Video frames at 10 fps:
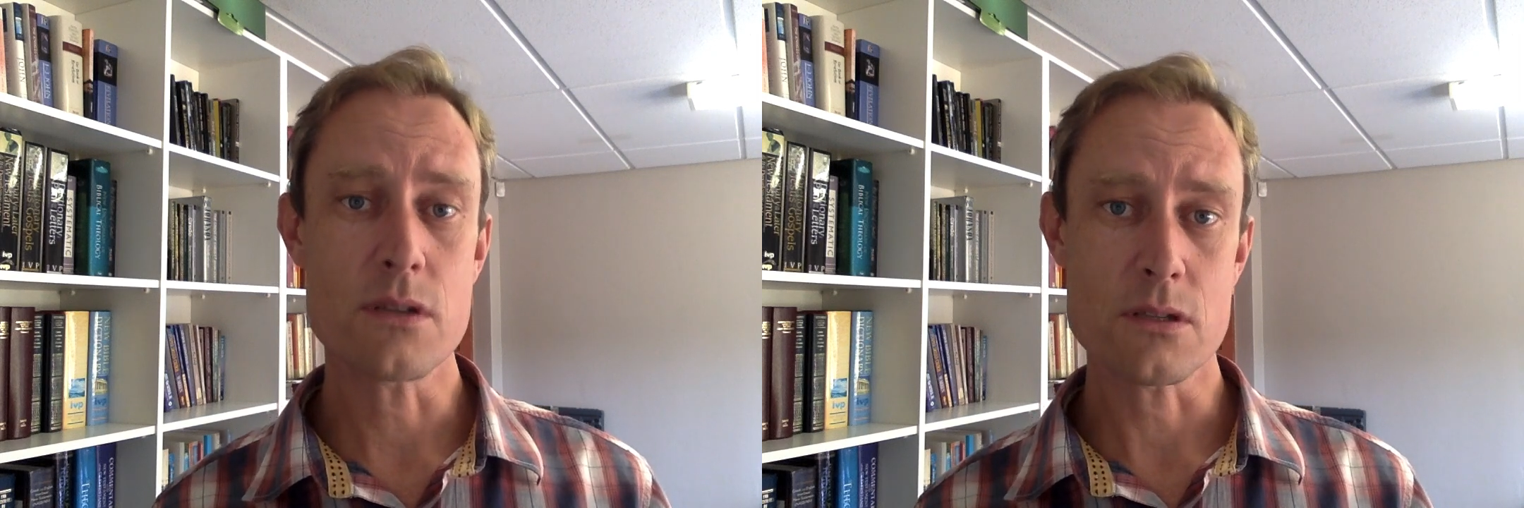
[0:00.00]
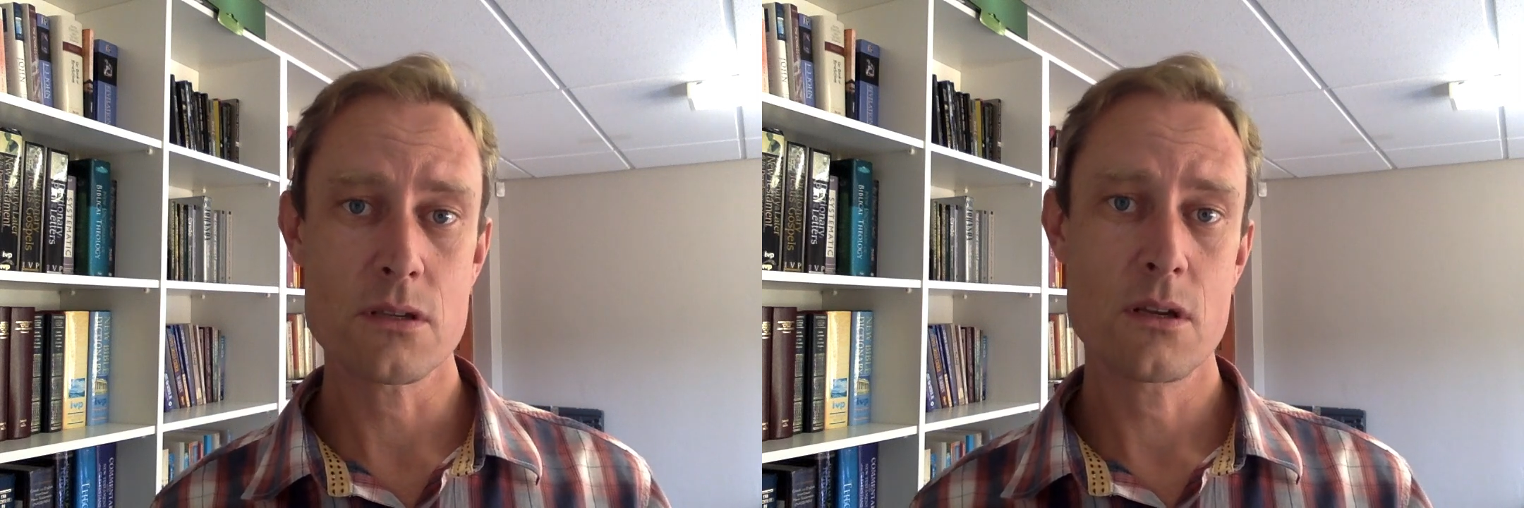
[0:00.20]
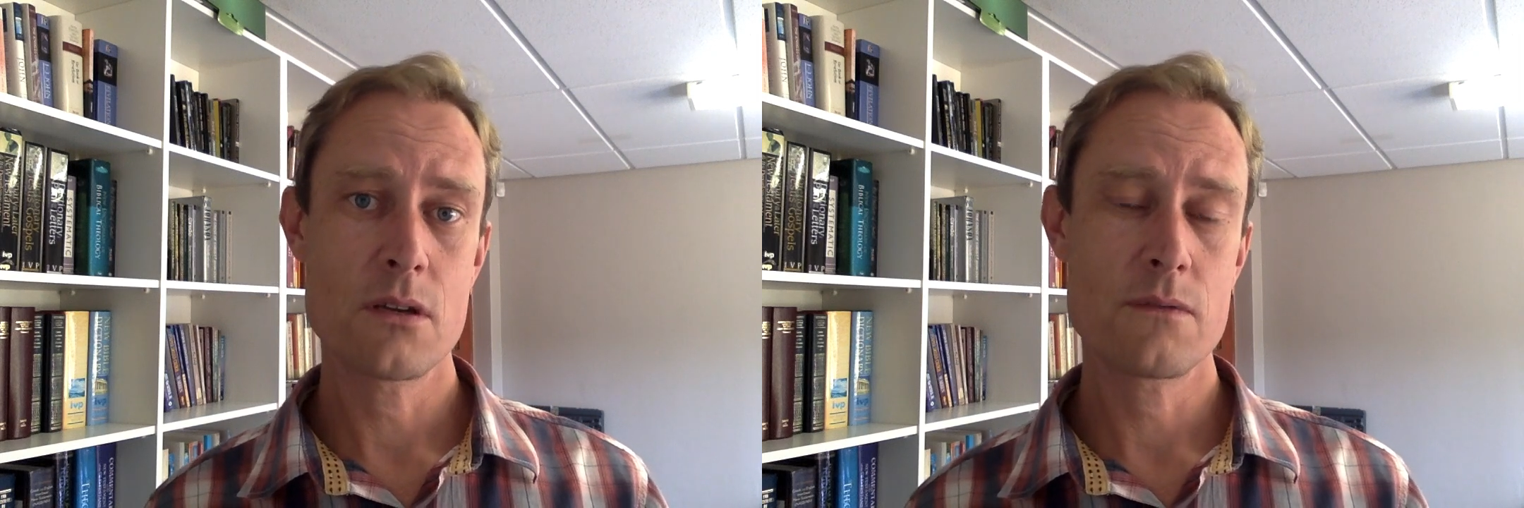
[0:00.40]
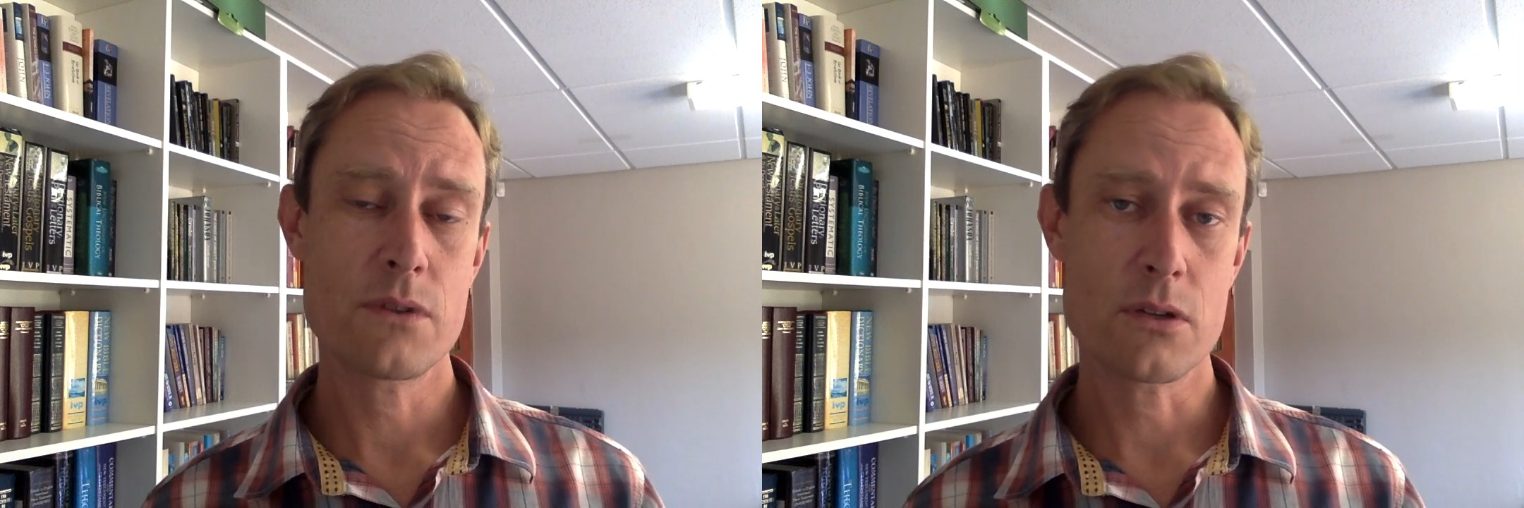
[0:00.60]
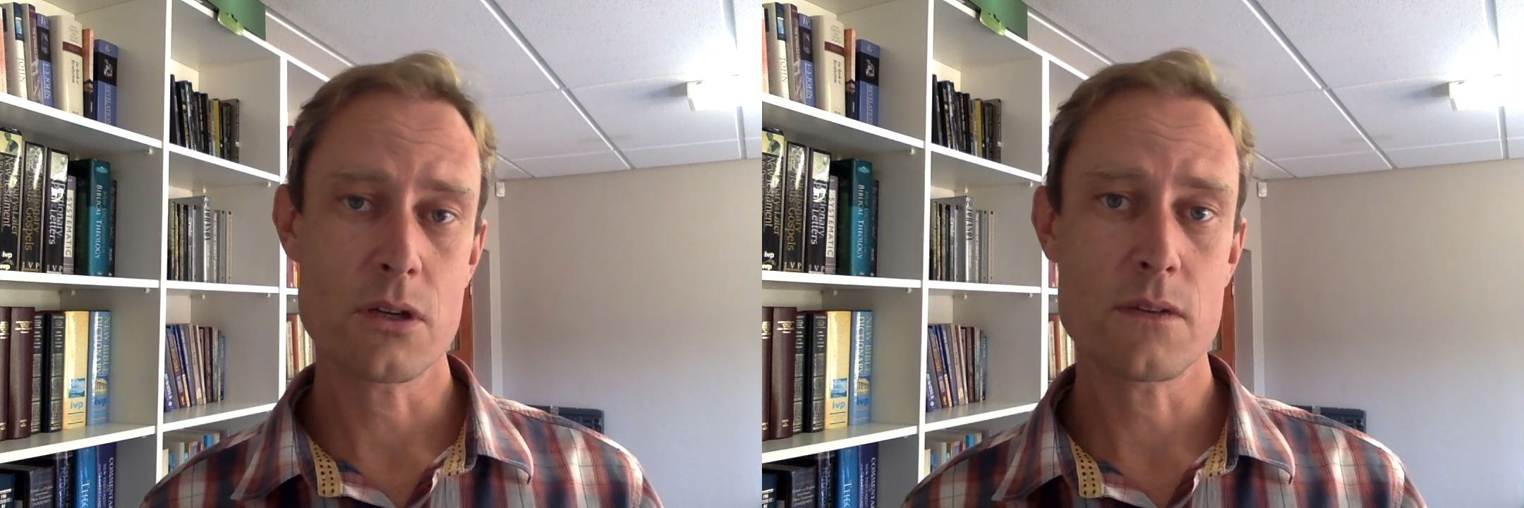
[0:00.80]
this
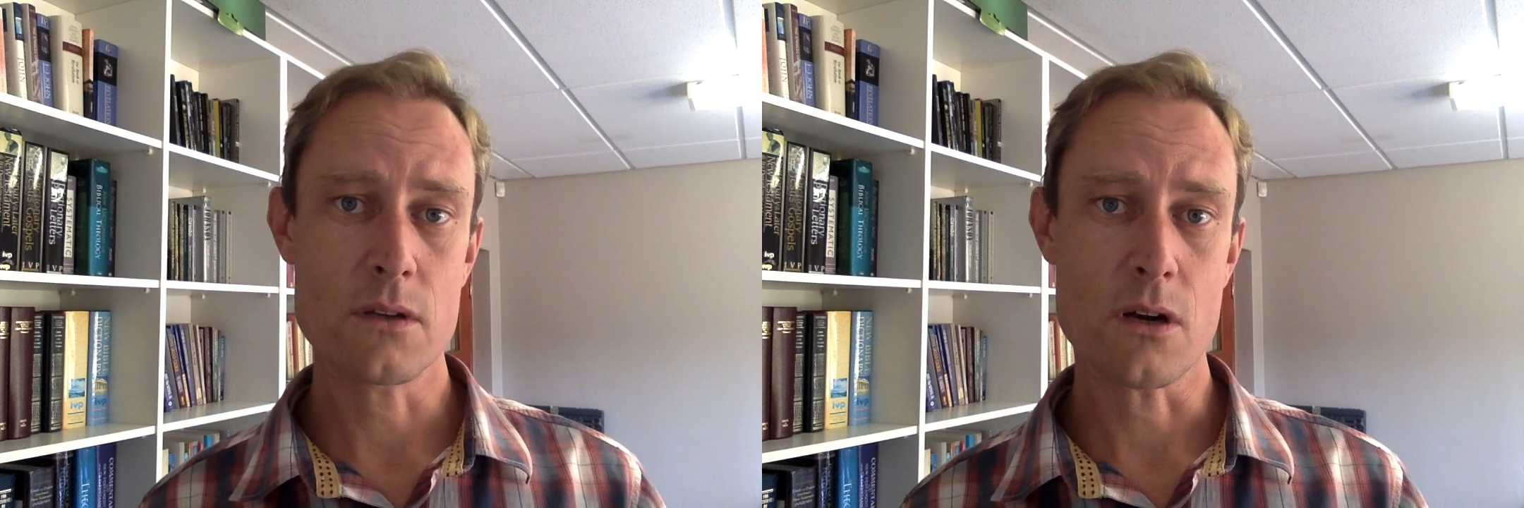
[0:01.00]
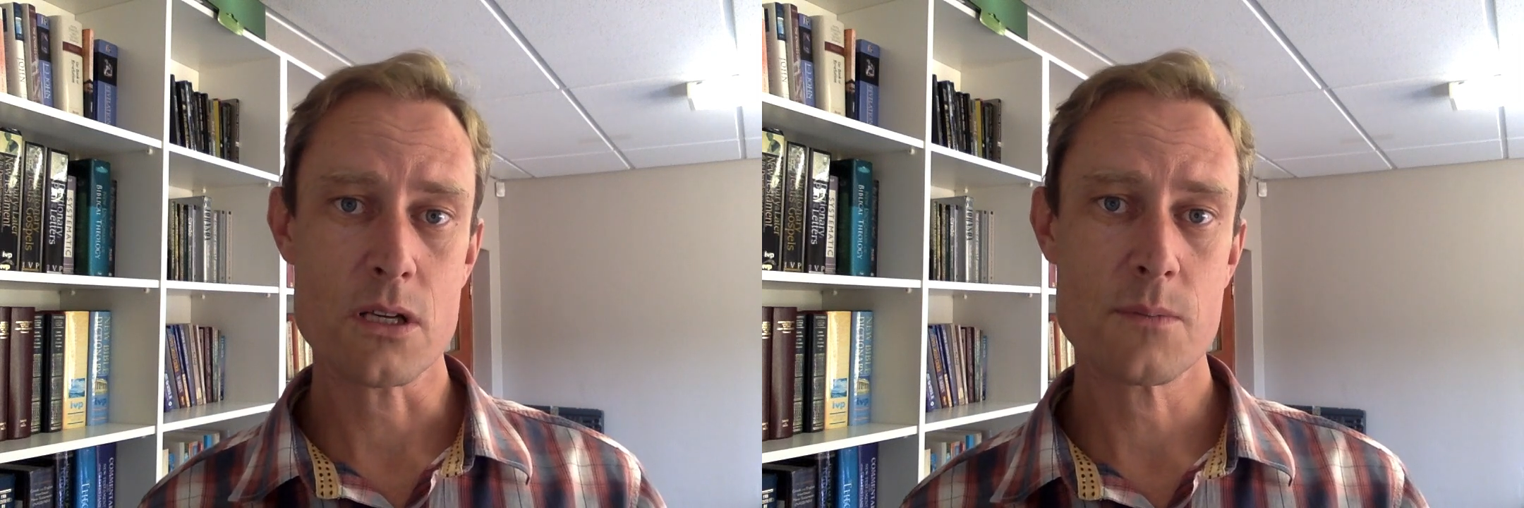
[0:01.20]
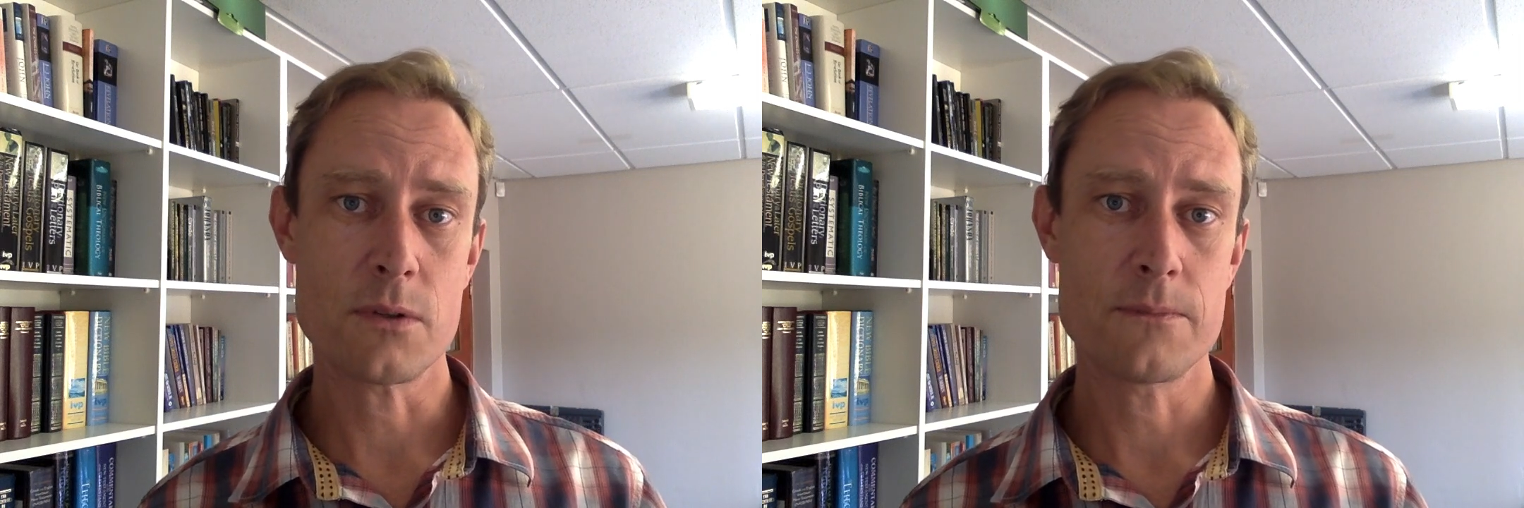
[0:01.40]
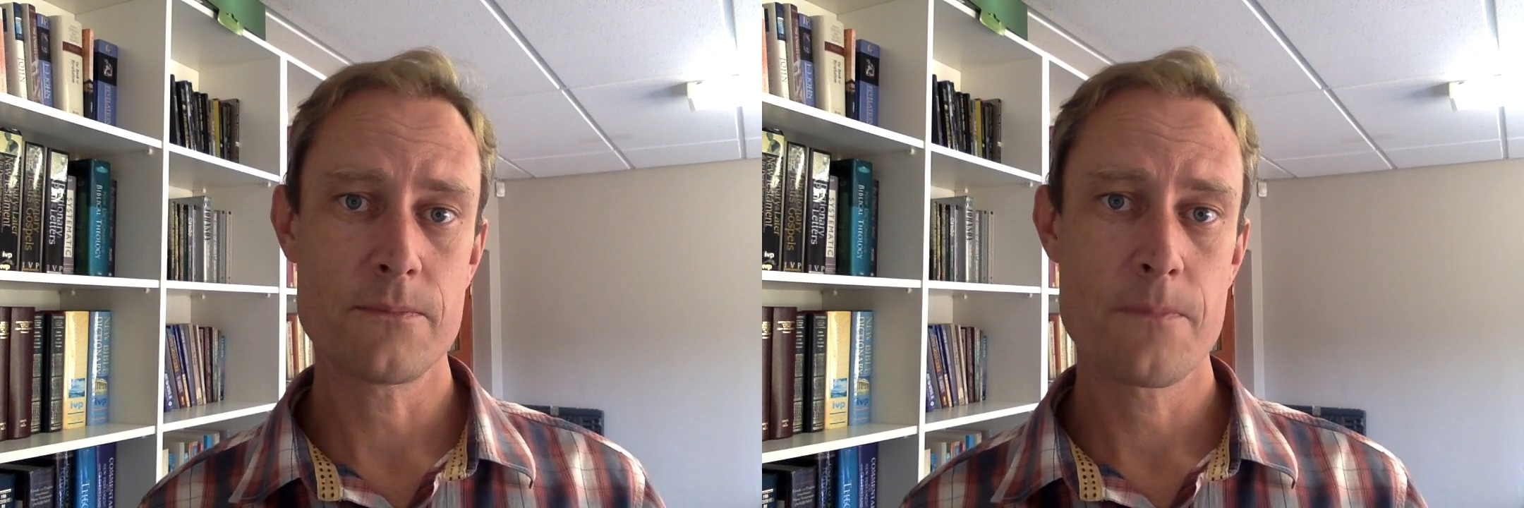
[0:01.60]
for the good of the gospel.